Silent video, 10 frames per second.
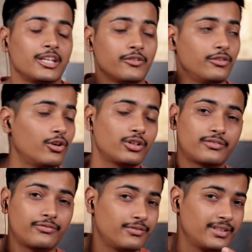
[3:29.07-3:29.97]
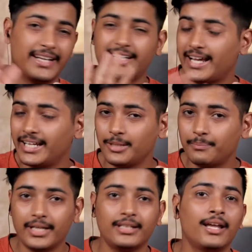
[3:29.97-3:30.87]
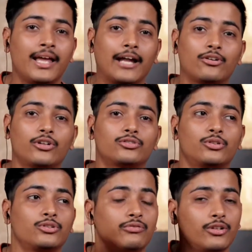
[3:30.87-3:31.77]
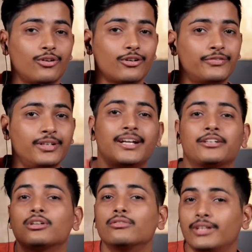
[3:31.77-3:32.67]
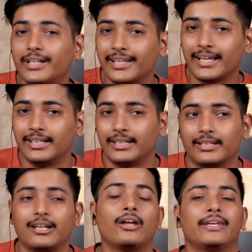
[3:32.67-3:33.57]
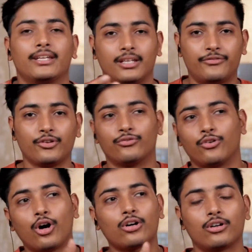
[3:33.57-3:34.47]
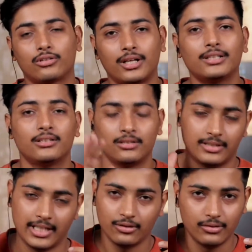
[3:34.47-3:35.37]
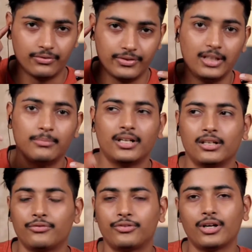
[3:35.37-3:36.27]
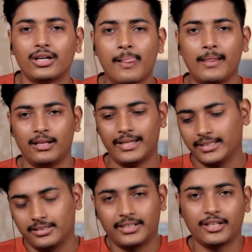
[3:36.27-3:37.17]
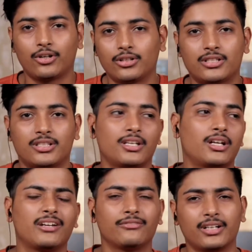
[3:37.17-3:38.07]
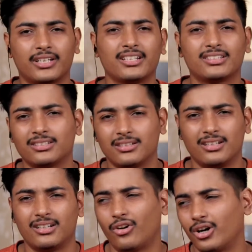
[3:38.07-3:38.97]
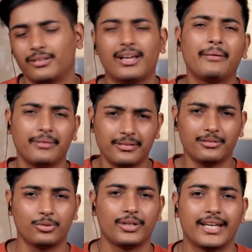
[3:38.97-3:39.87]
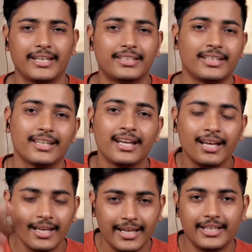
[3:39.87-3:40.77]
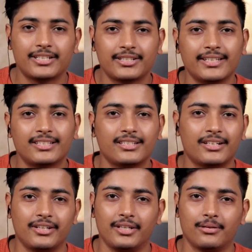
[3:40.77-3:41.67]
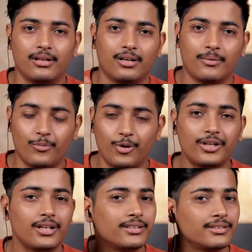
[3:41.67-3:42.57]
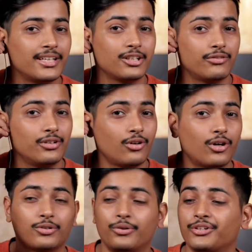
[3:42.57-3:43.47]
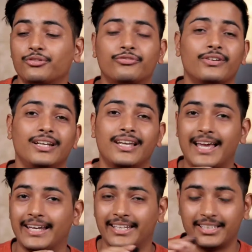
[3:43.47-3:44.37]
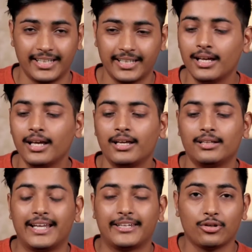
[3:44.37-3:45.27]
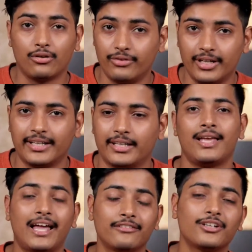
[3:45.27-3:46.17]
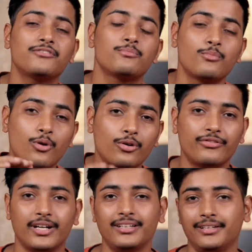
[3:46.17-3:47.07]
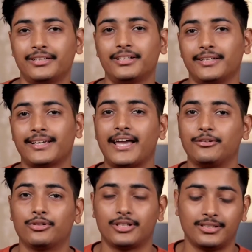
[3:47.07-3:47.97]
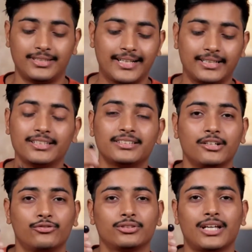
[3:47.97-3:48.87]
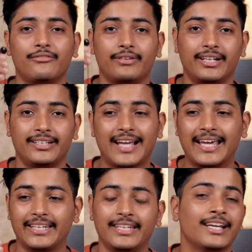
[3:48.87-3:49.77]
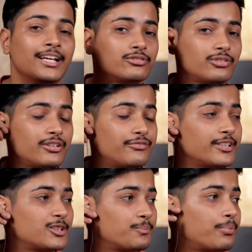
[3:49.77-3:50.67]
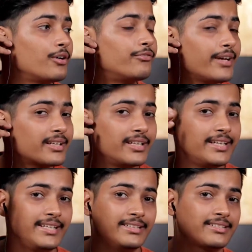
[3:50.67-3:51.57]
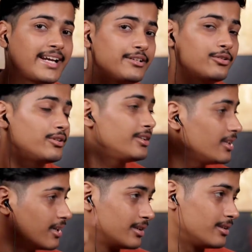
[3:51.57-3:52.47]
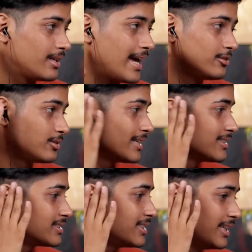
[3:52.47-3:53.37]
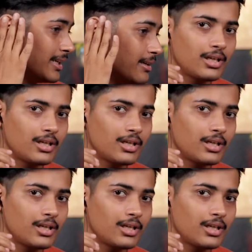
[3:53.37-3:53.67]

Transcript: You will not get any pain, and also you will not feel that you are wearing anything. Now if you walk or run, then you will feel, but if you are like sitting on the chair and working or I mean doing anything in a stationary mode, then you will not going to feel anything like you are wearing. And one more very little thing I noticed, that these earphones are very tiny, so it fits perfectly inside your ear as you can see.